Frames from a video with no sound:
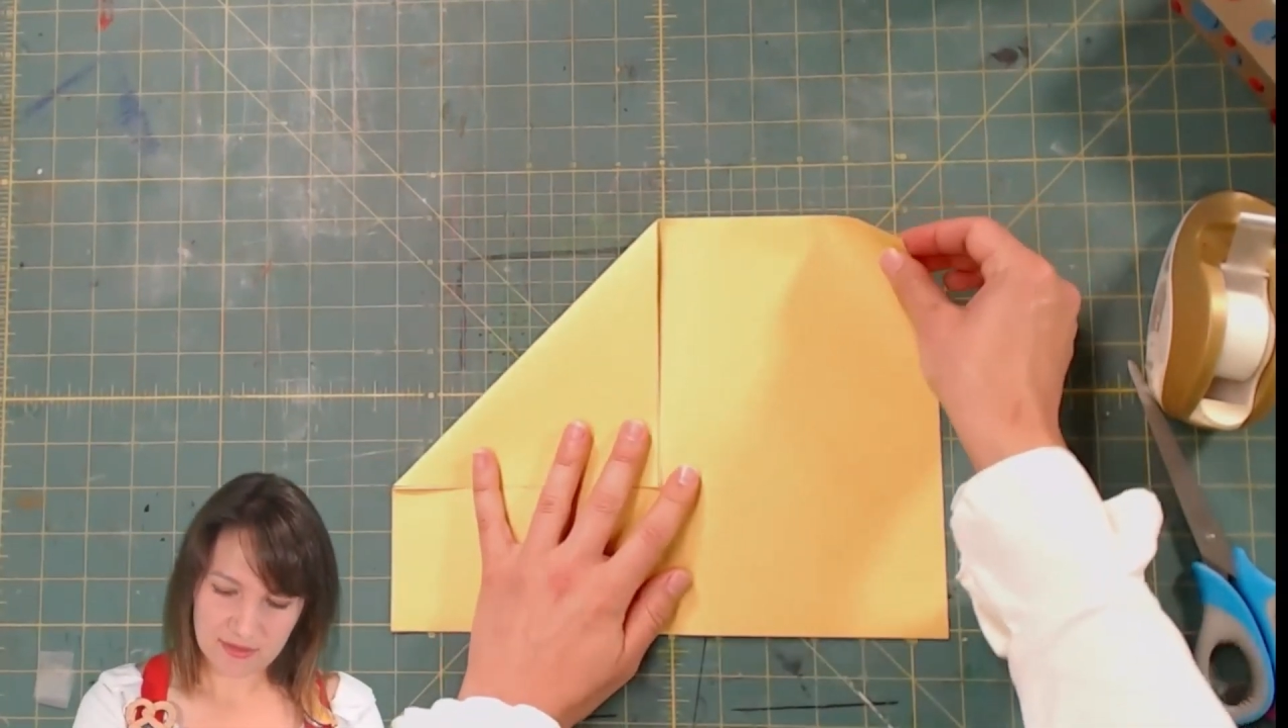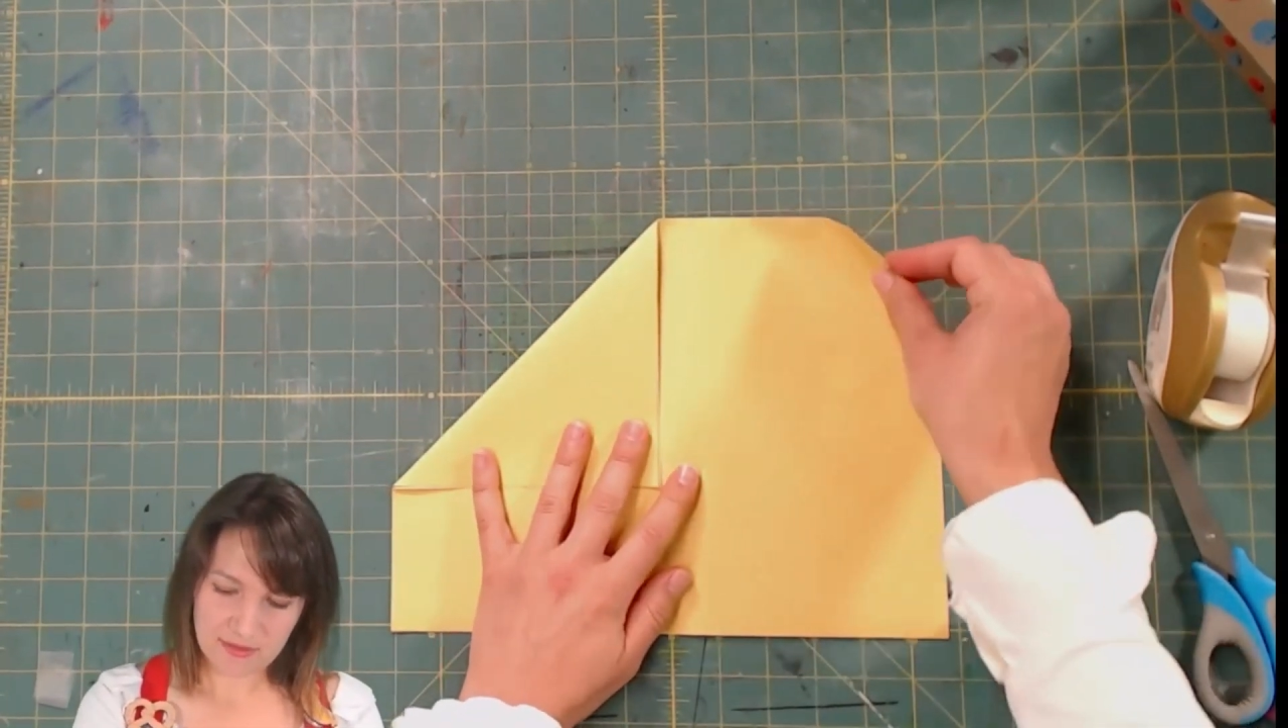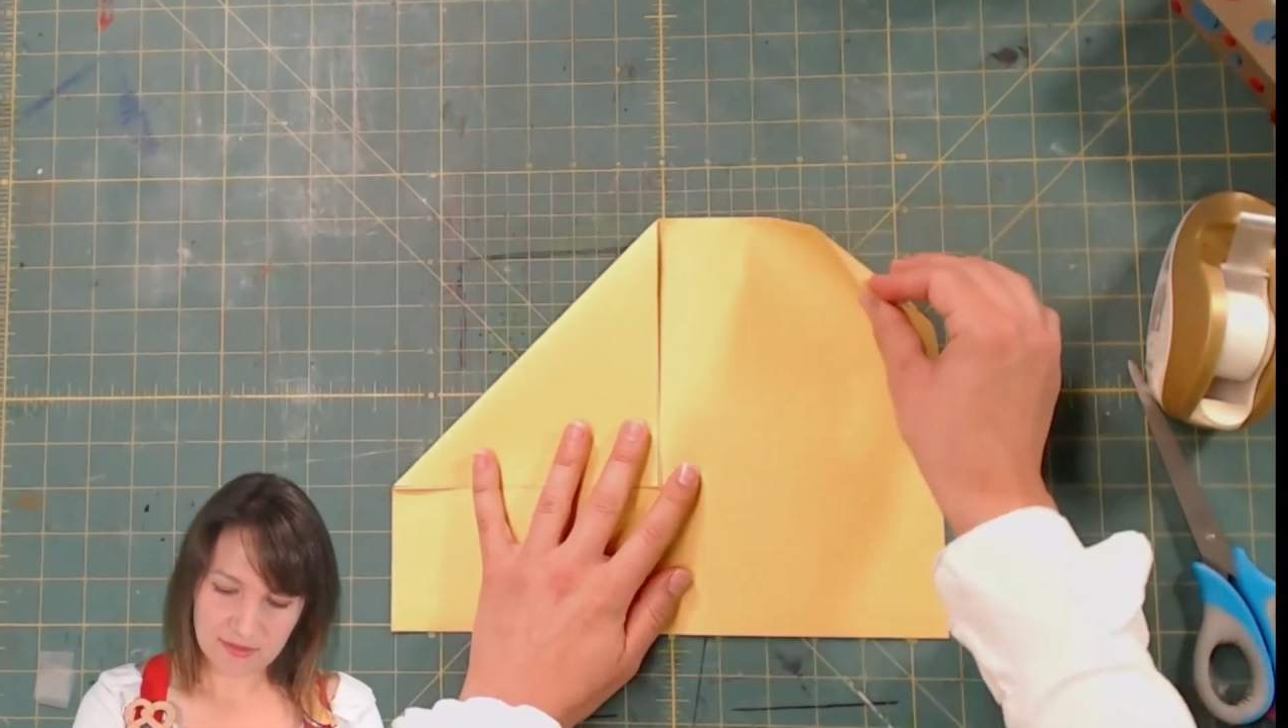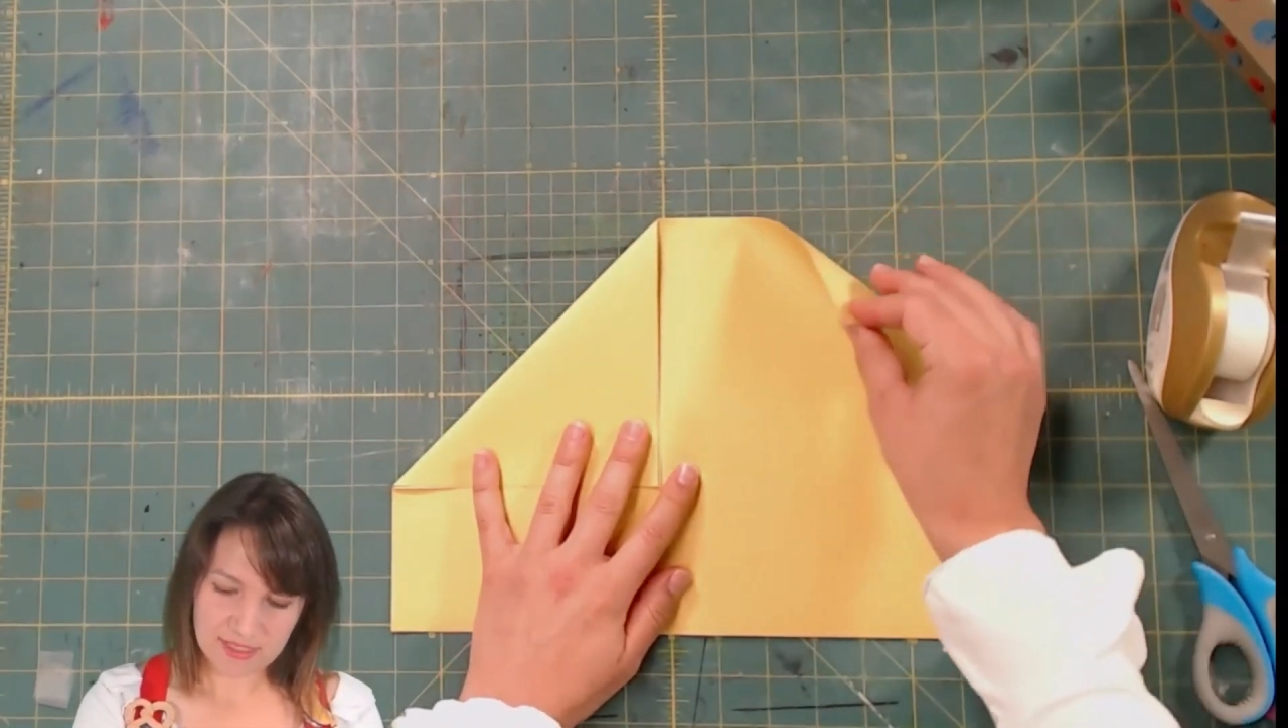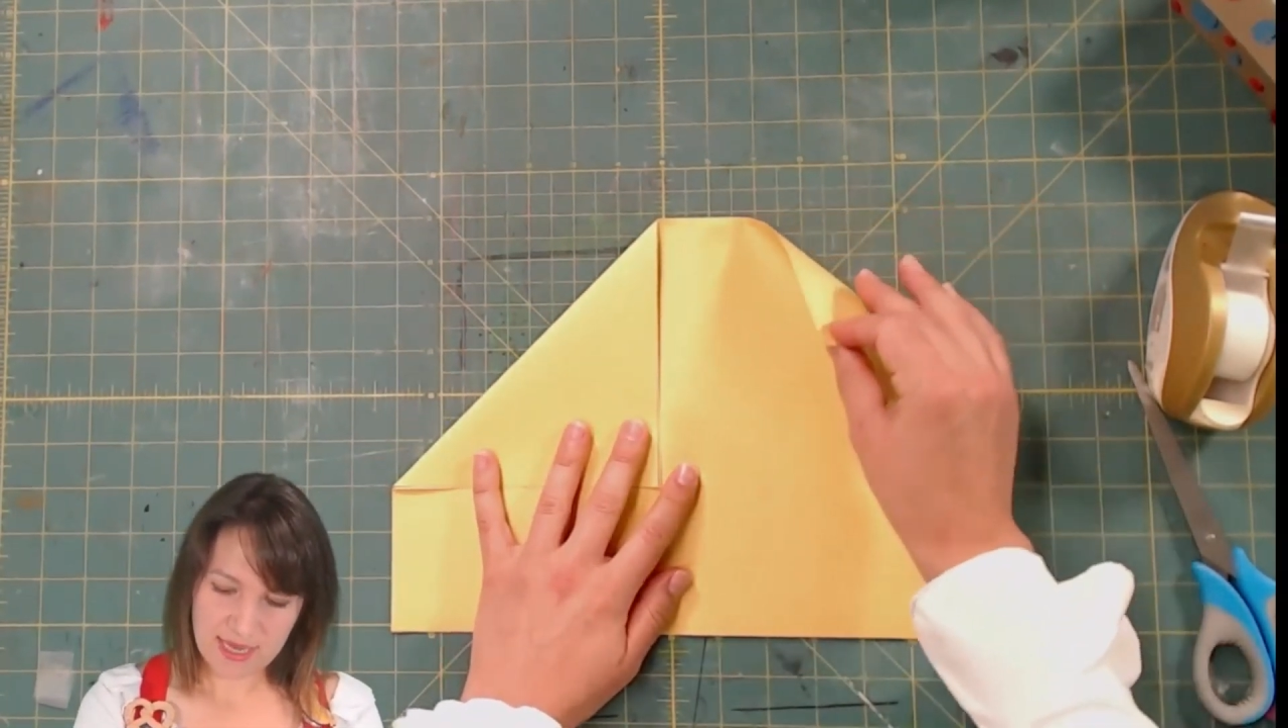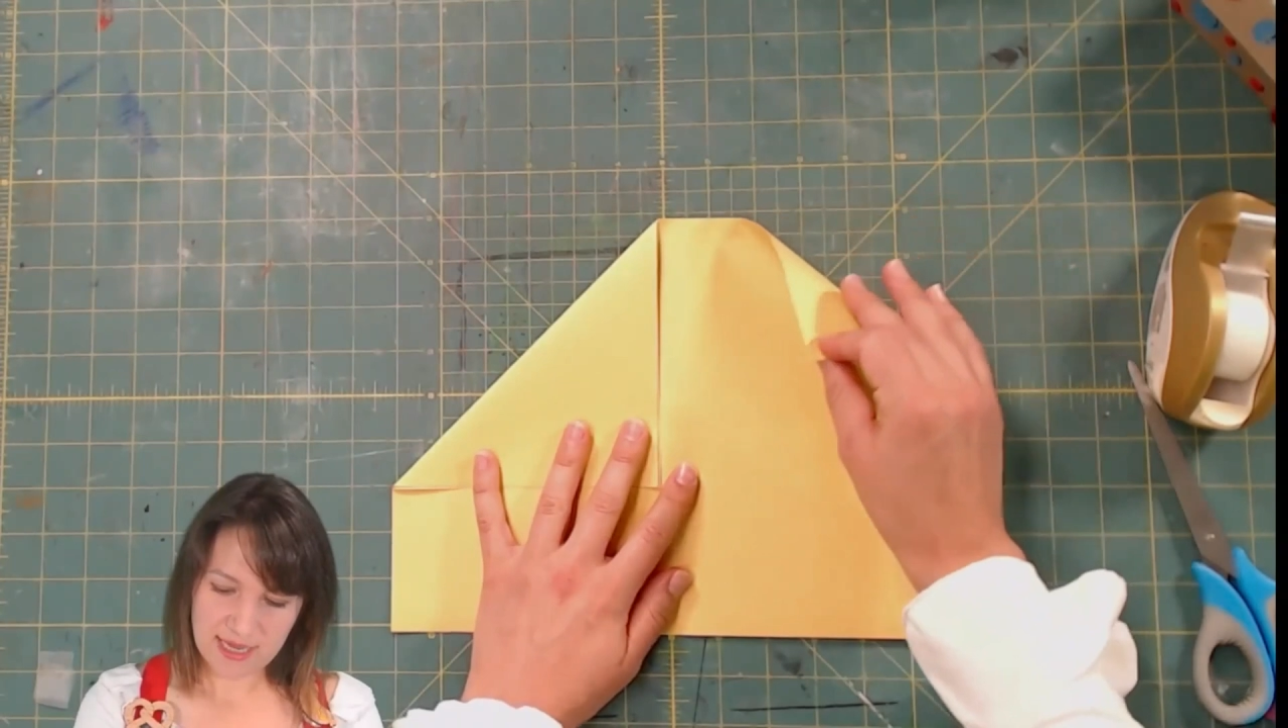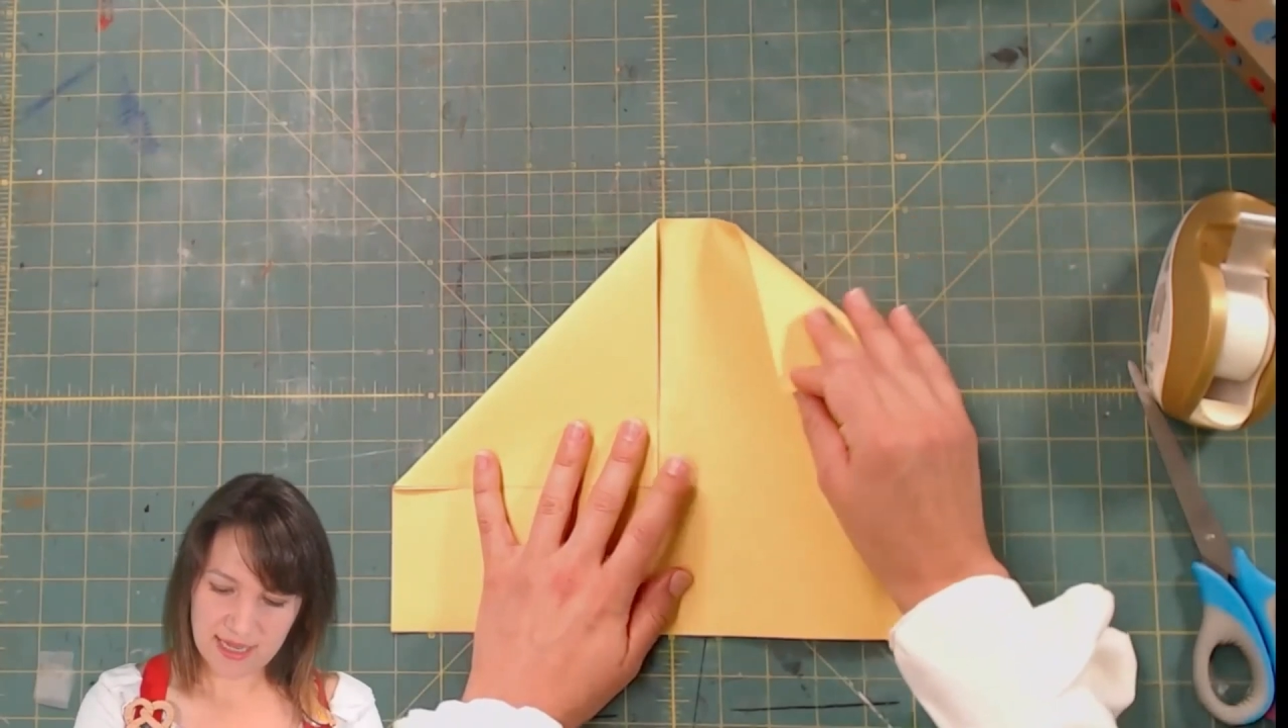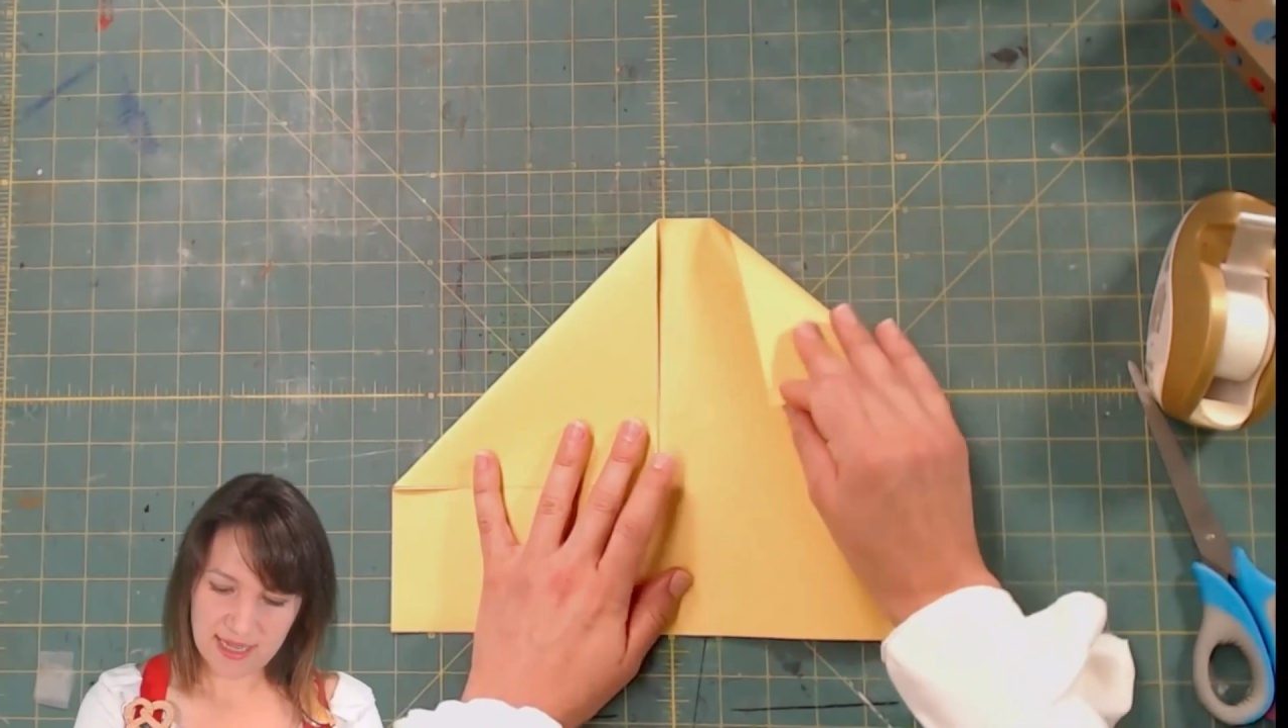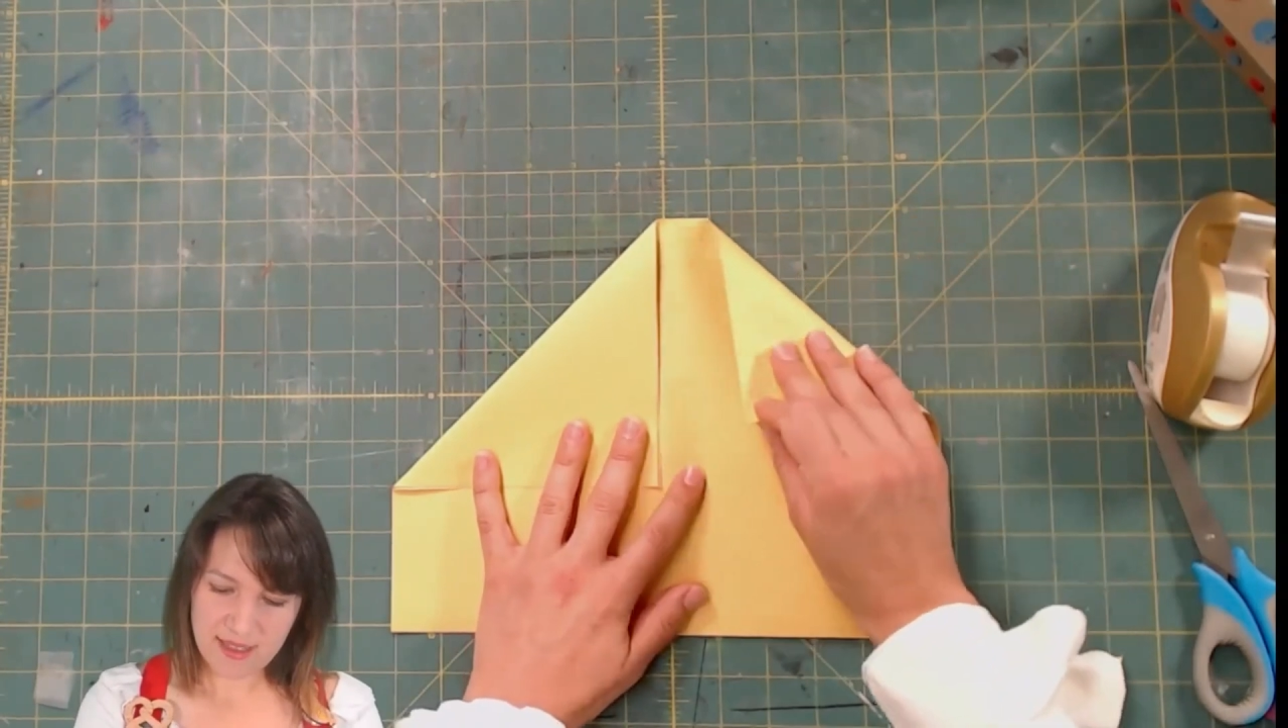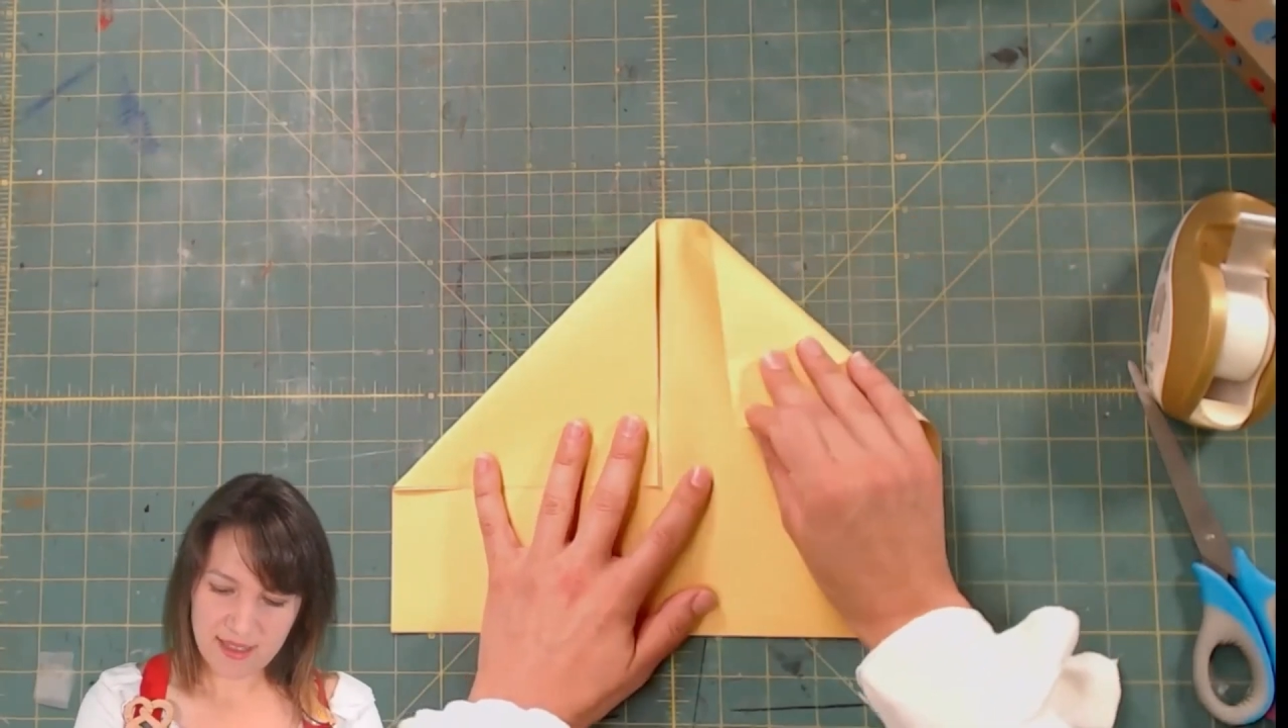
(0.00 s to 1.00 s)
So take
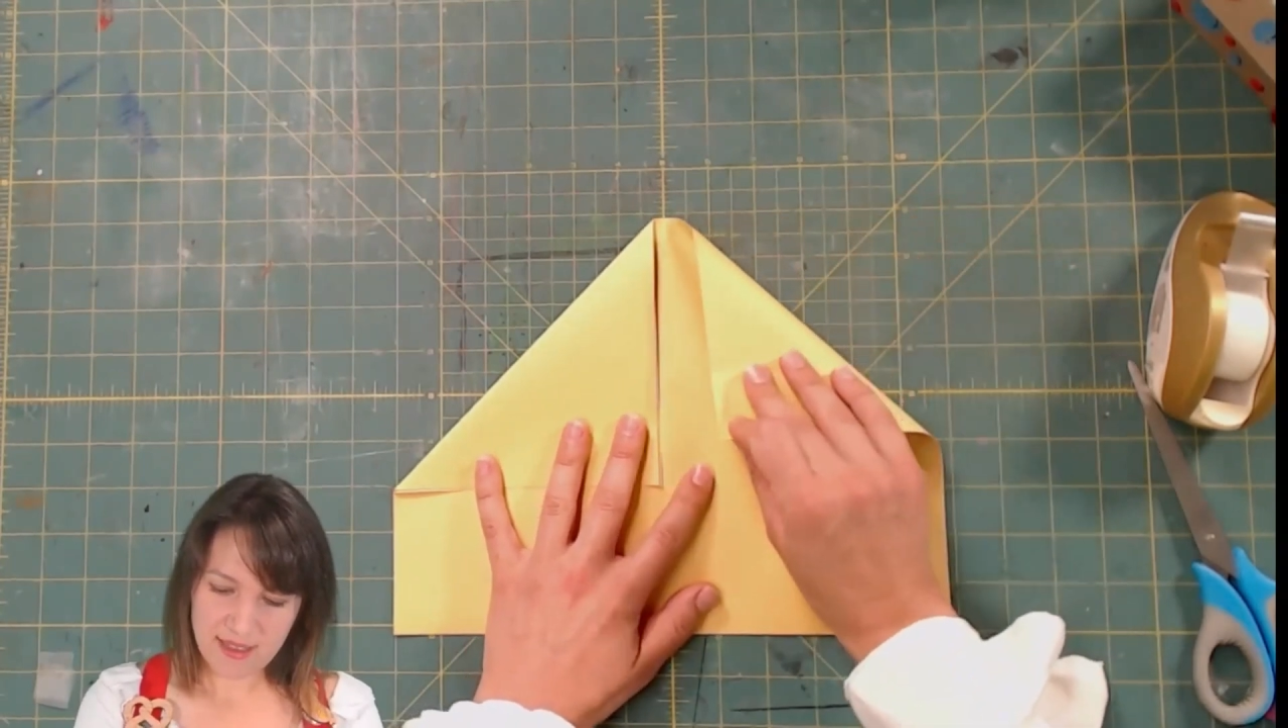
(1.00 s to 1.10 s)
it,